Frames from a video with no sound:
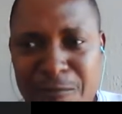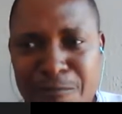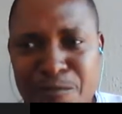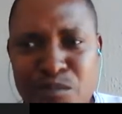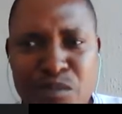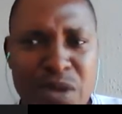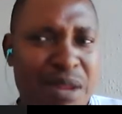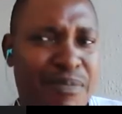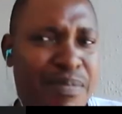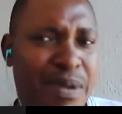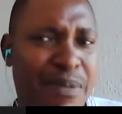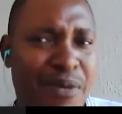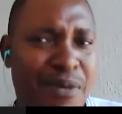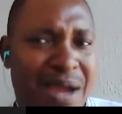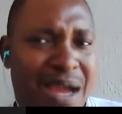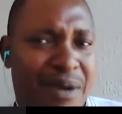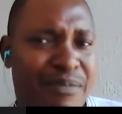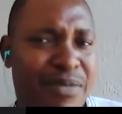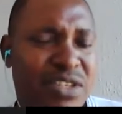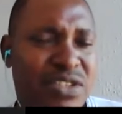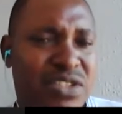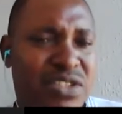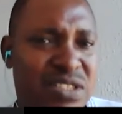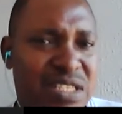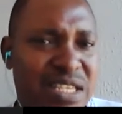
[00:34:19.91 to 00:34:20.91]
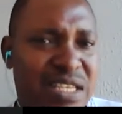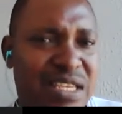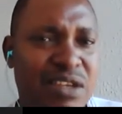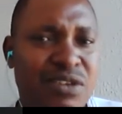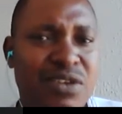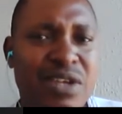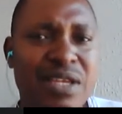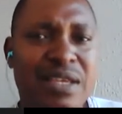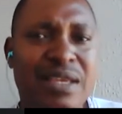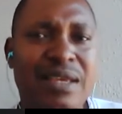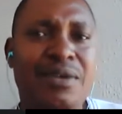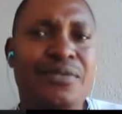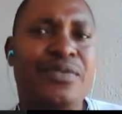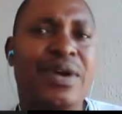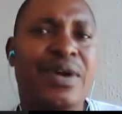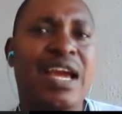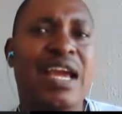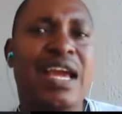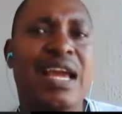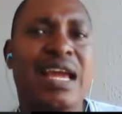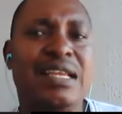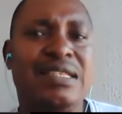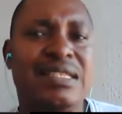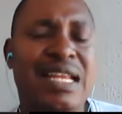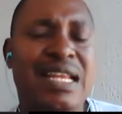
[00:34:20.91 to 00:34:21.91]
Many people have been thinking, okay, if I
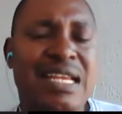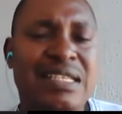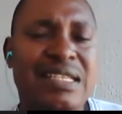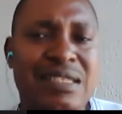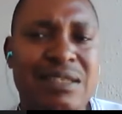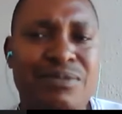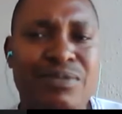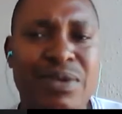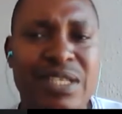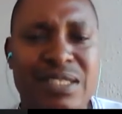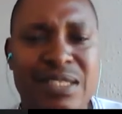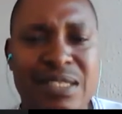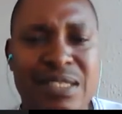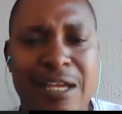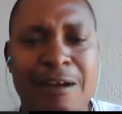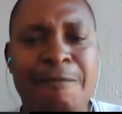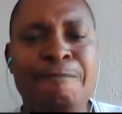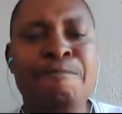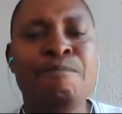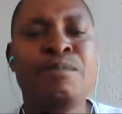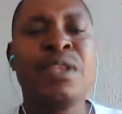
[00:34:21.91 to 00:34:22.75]
started TBC now,